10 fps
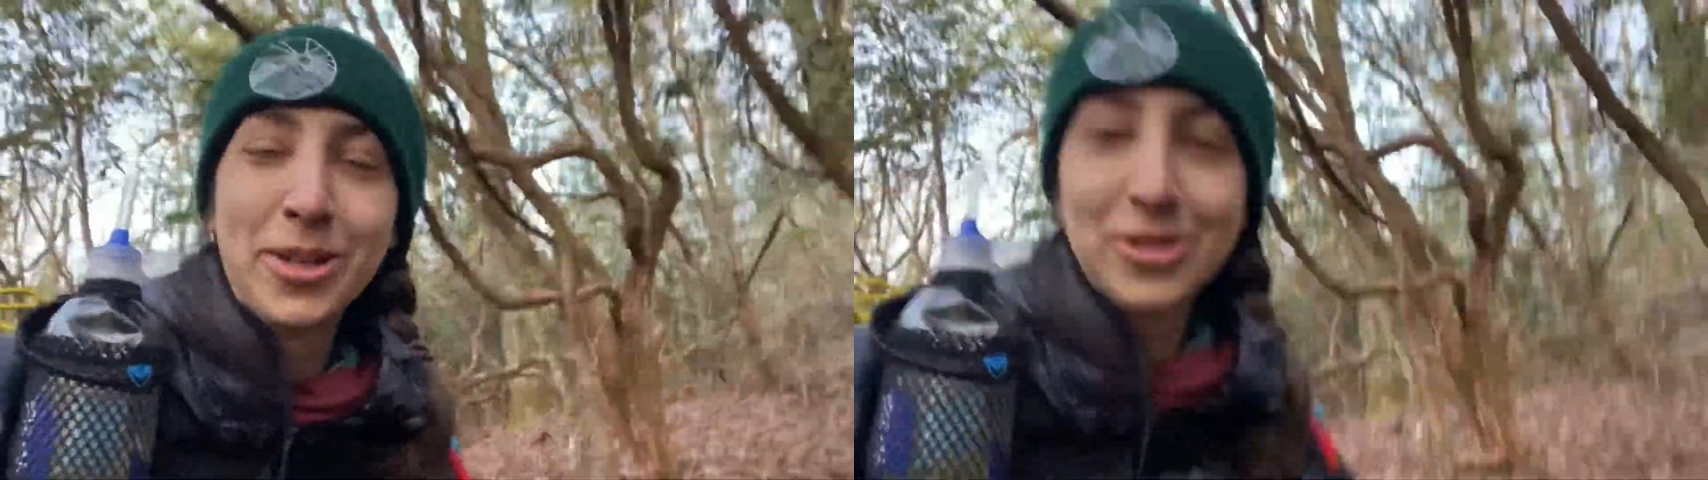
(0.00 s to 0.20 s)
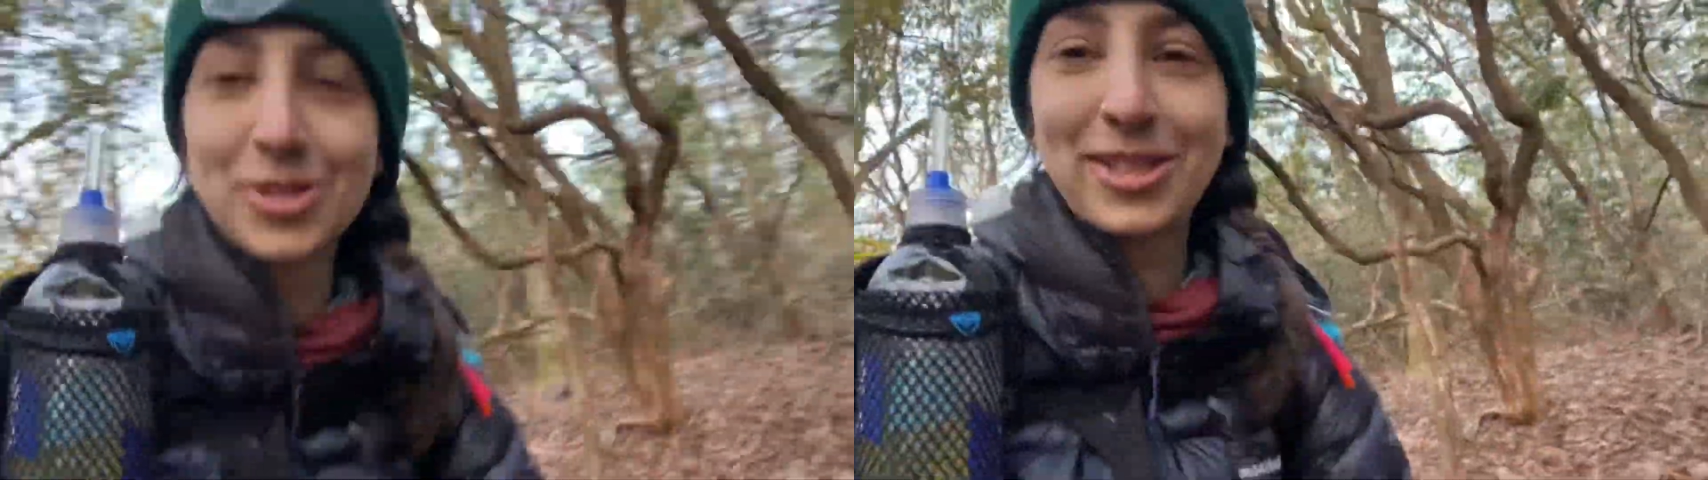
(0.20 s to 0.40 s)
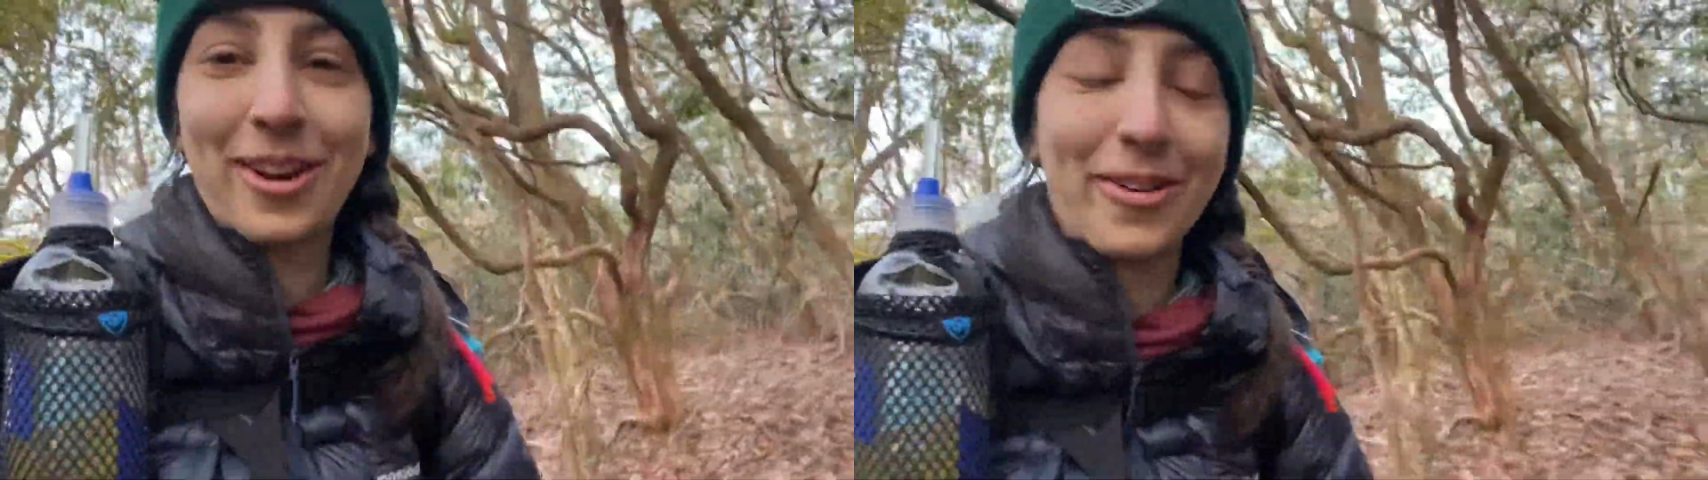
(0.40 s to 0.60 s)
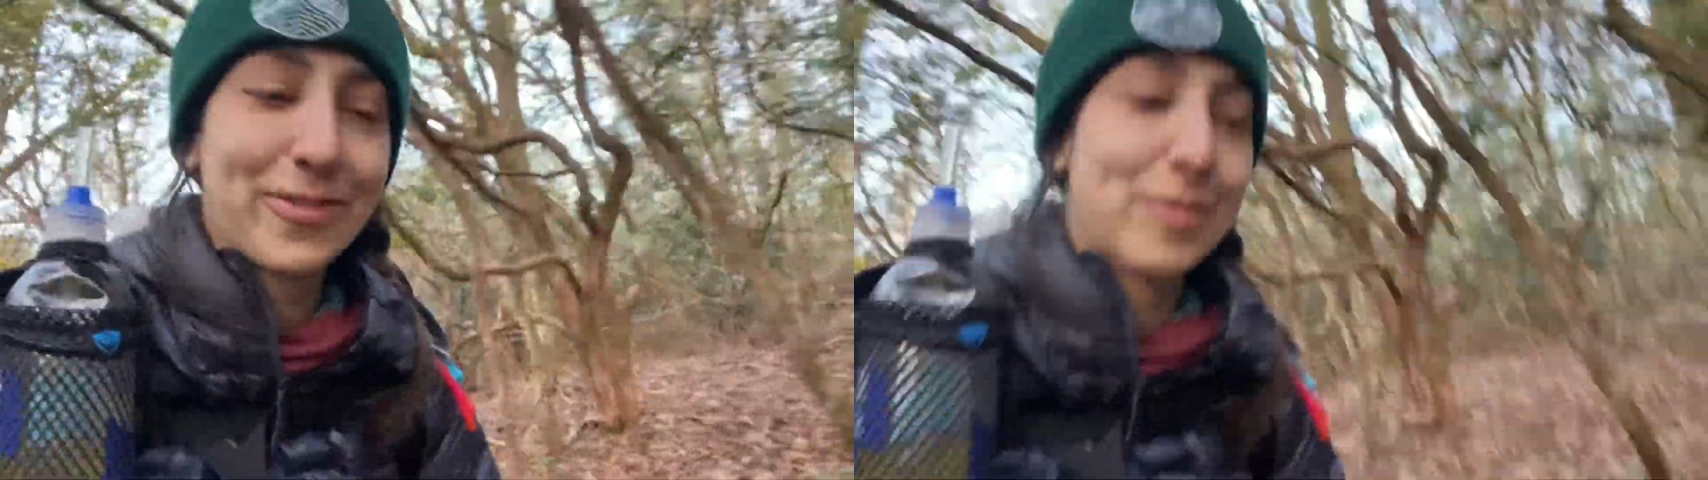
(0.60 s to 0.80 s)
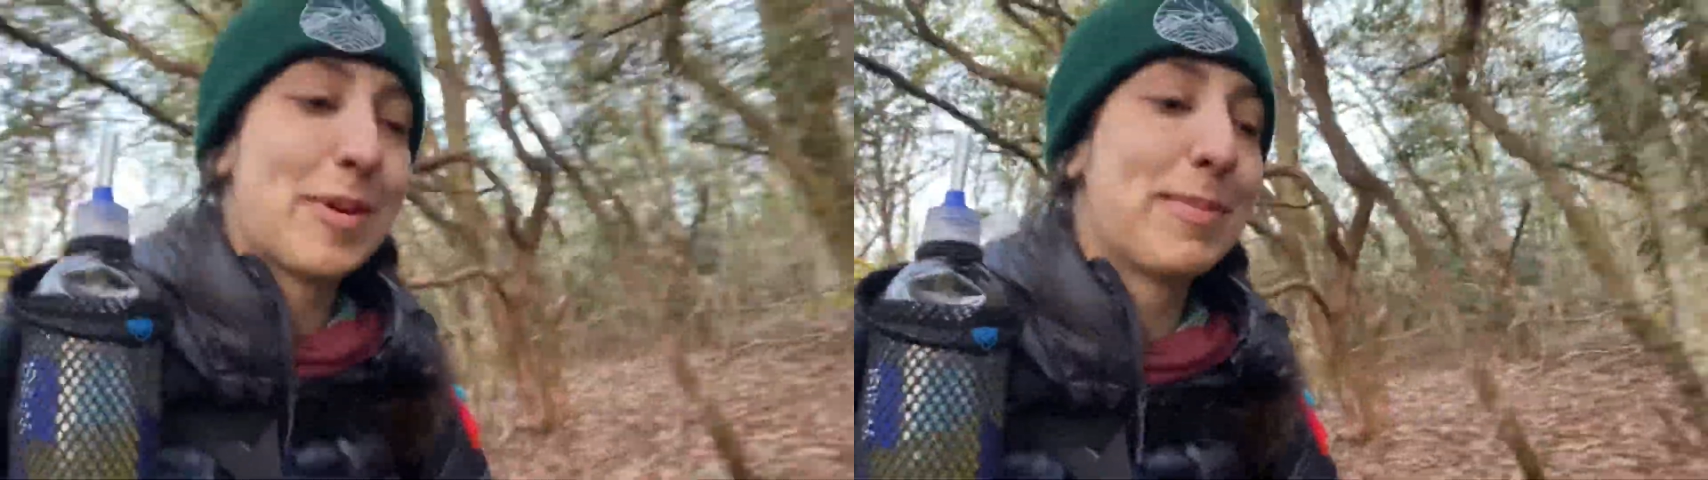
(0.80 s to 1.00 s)
are just like hard
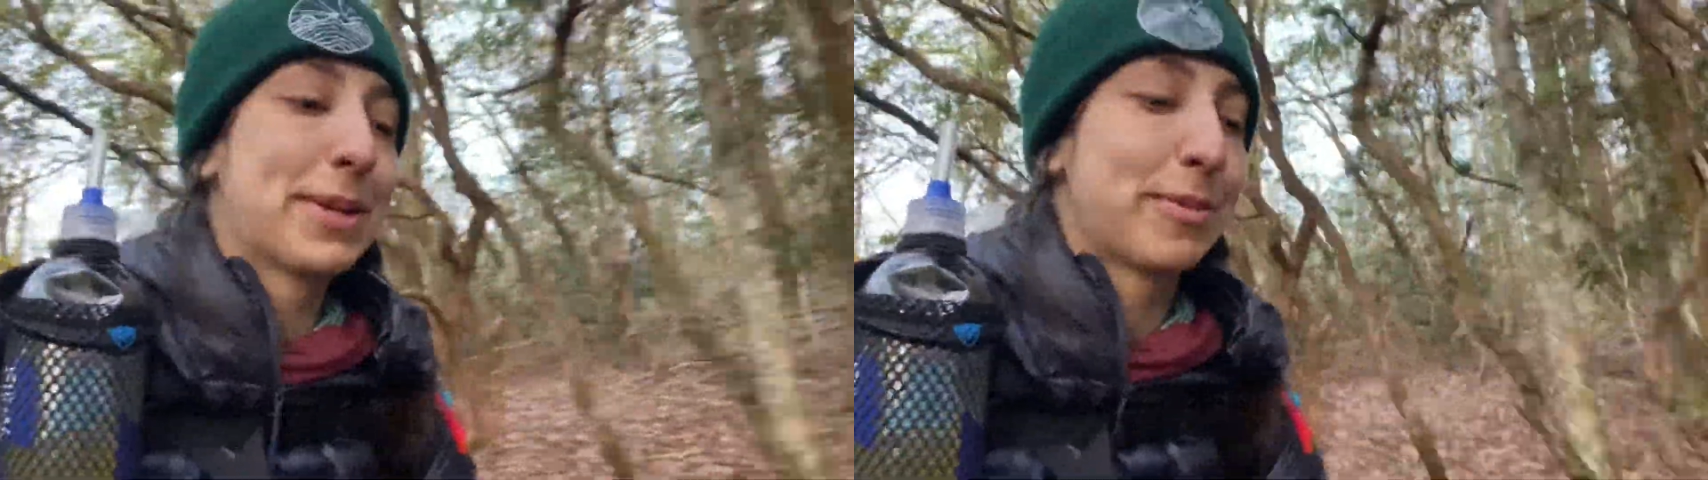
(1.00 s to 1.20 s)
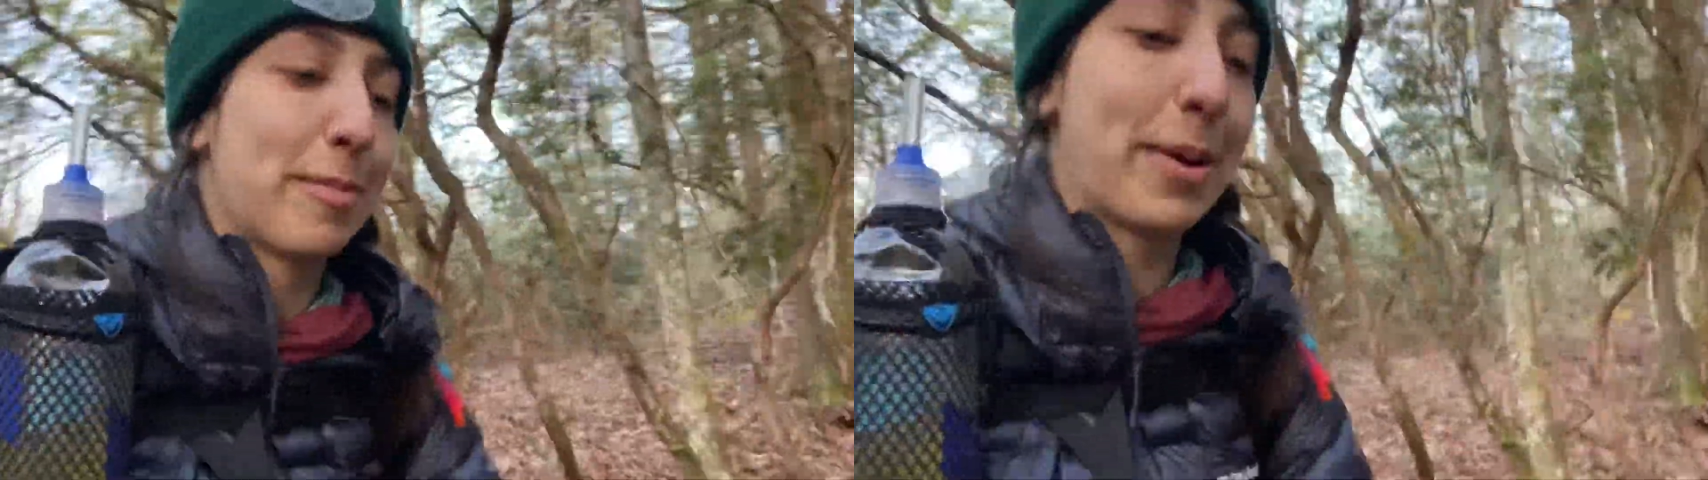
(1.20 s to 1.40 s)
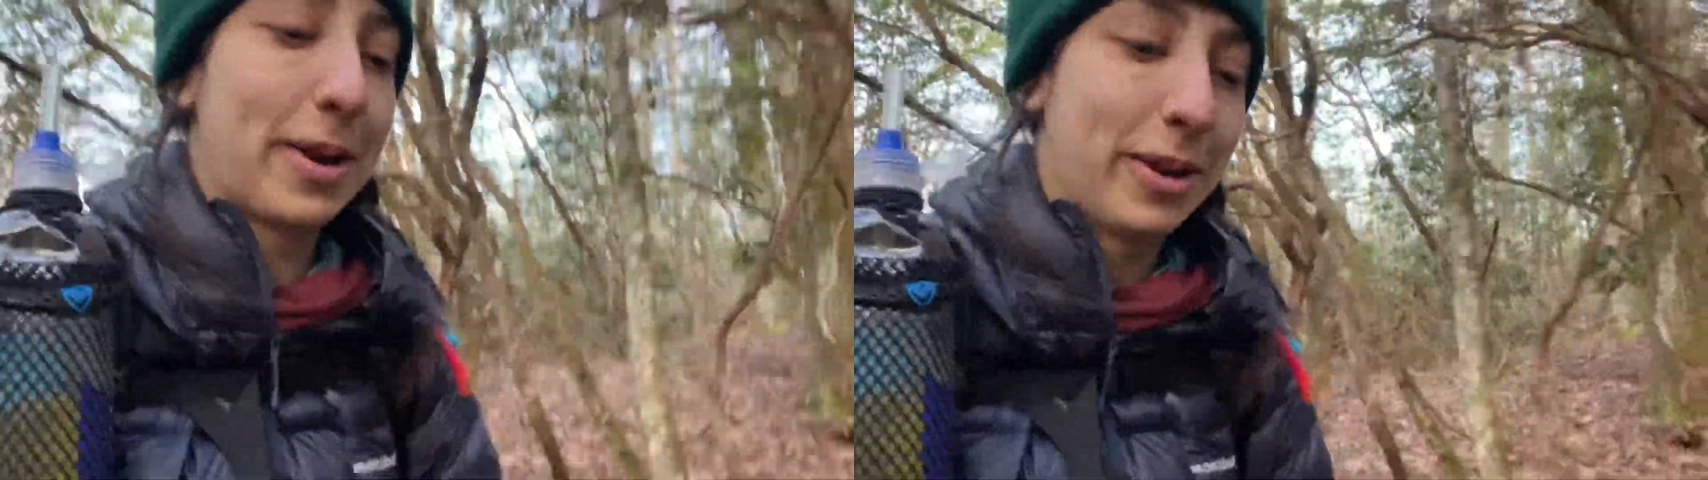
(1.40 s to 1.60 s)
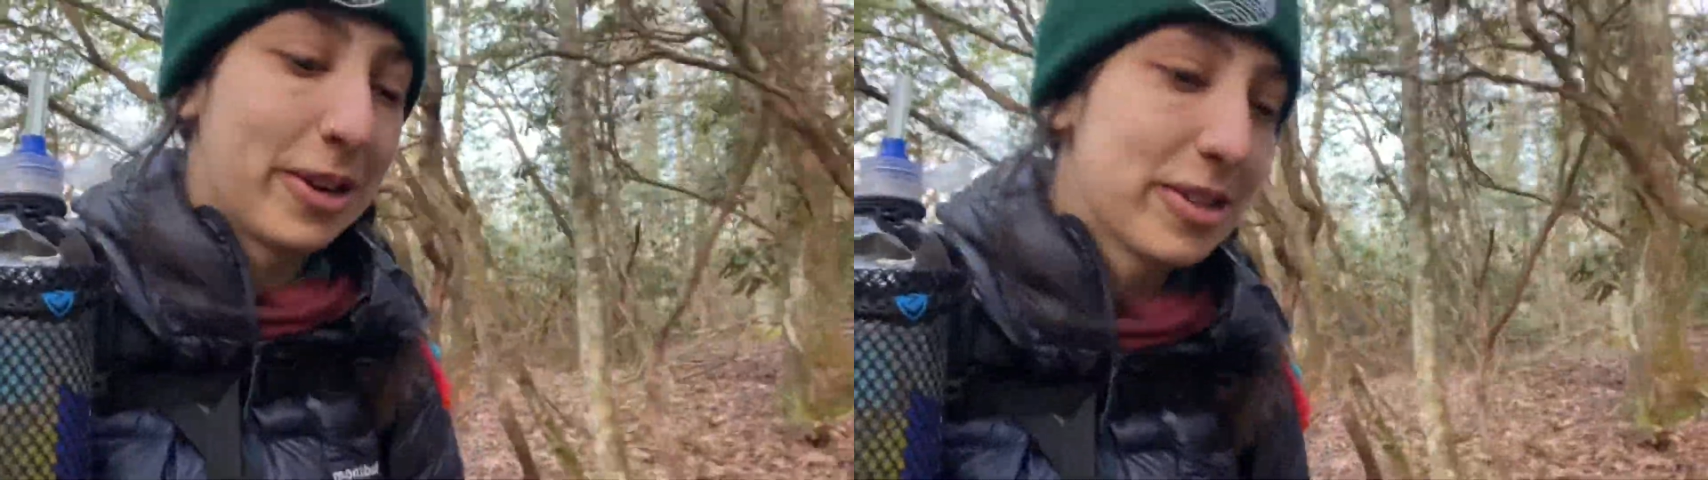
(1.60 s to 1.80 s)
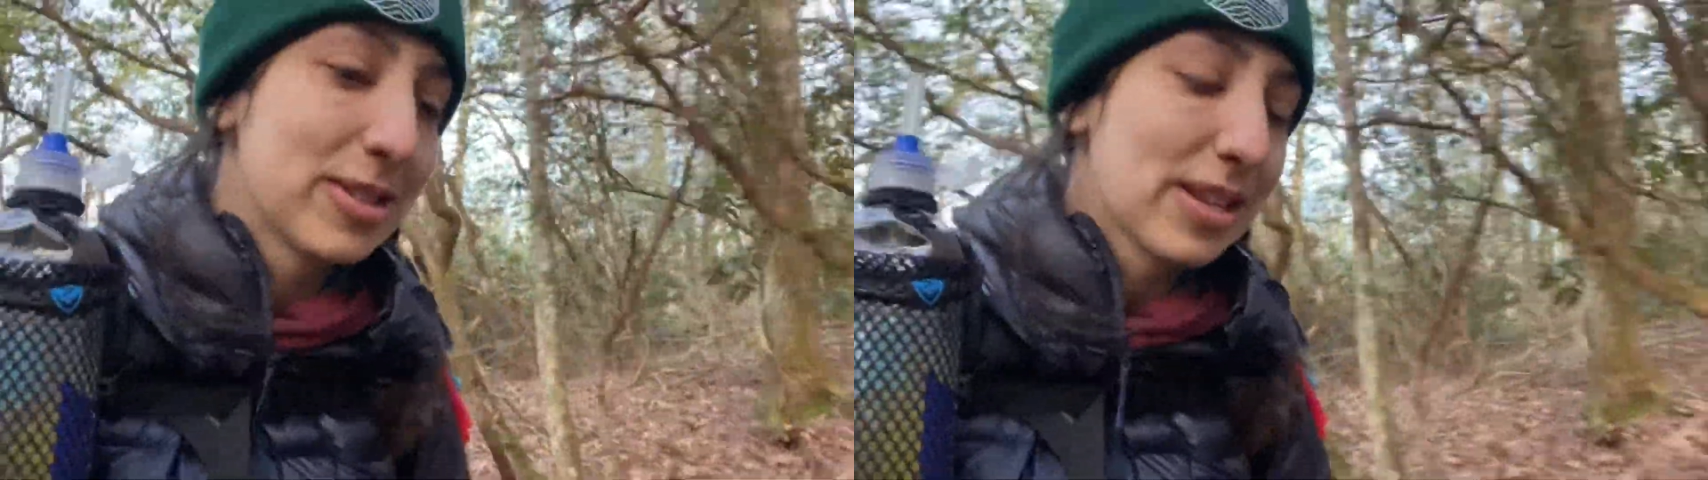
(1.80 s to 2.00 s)
for me because my body
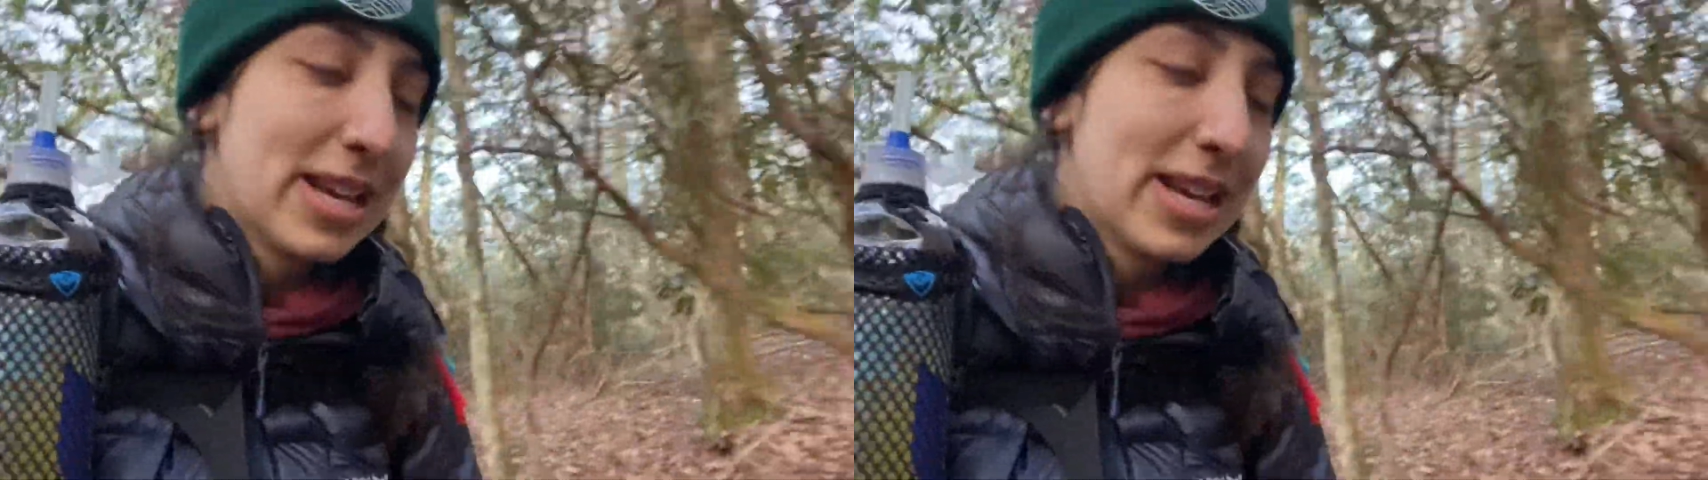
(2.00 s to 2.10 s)
hurts.